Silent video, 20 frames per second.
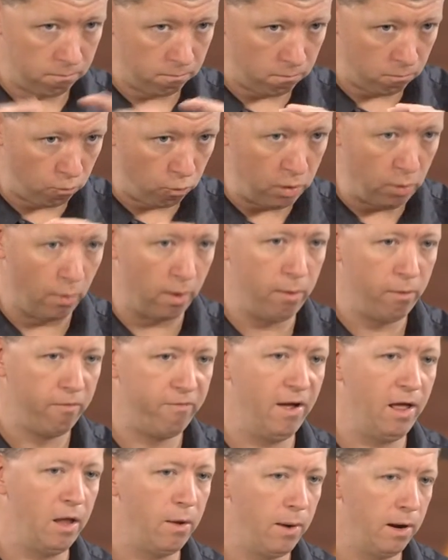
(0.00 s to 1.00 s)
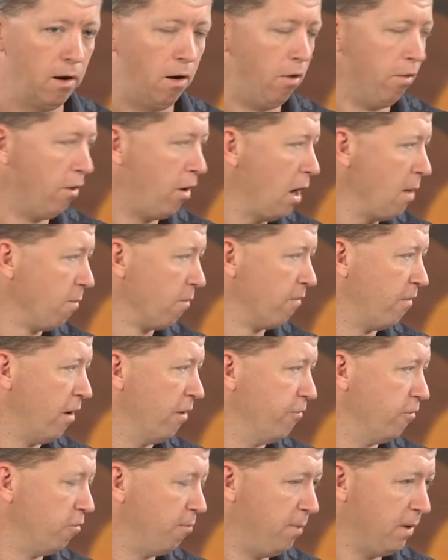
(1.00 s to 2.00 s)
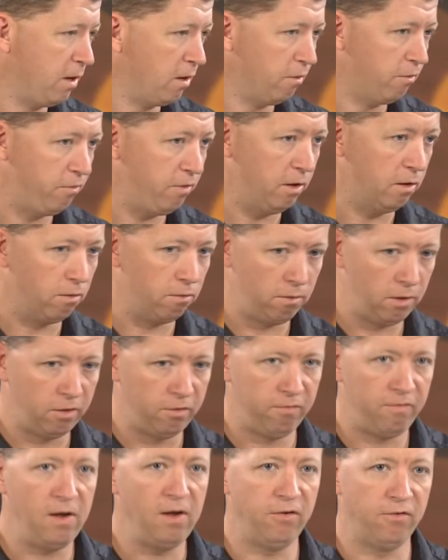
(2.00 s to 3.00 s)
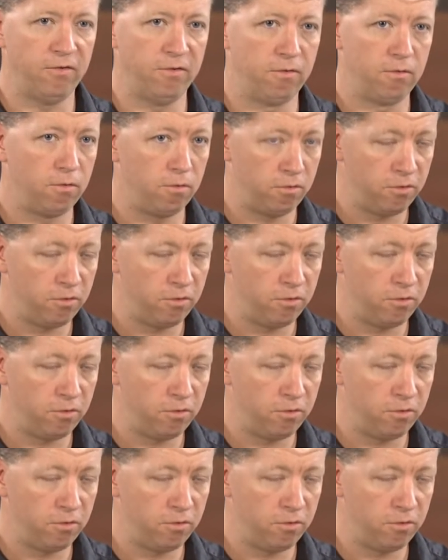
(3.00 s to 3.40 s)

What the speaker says: we want to evaluate all the hypervisors because, let's face it,